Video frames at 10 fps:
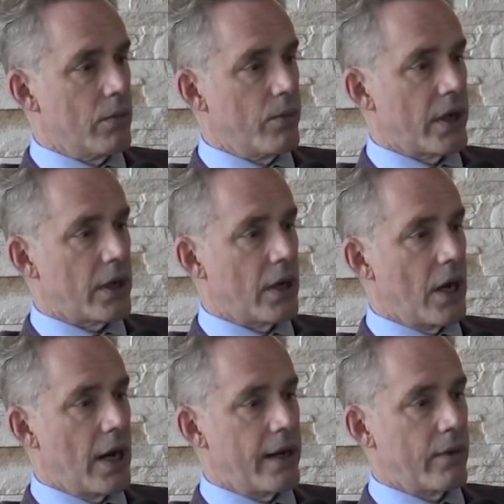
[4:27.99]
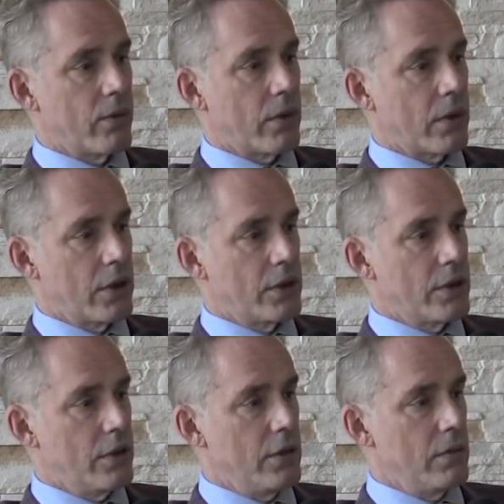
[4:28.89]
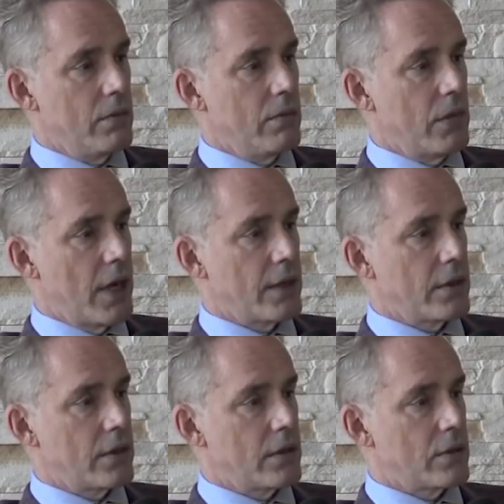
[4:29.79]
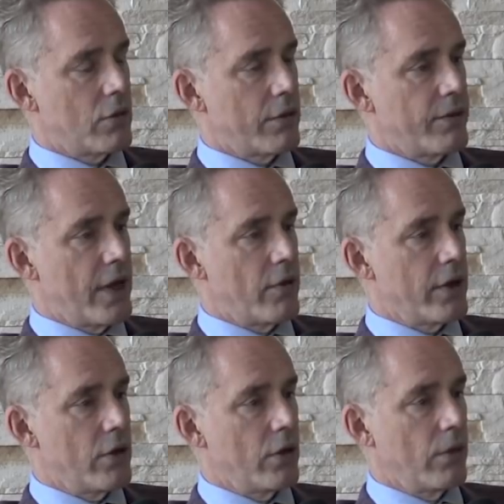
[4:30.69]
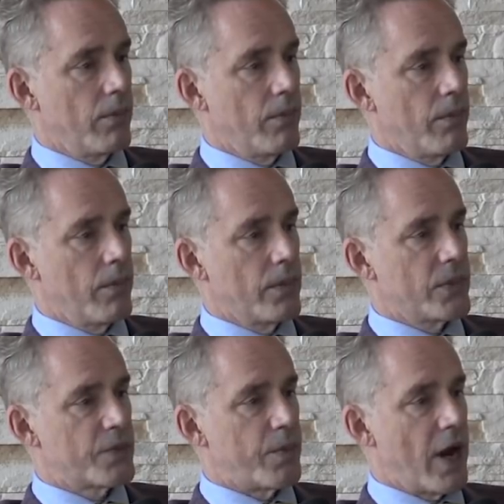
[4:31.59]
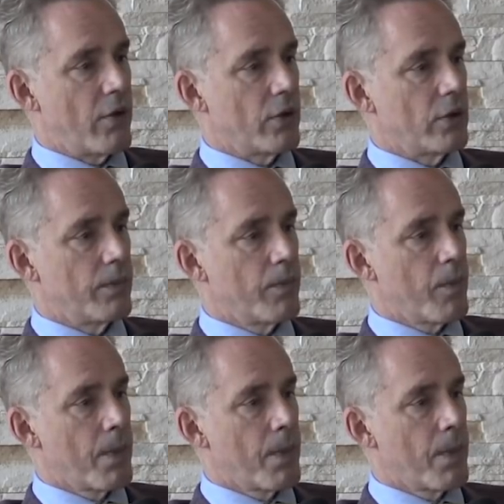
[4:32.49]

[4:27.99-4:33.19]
but I continued my sort of downhill spiral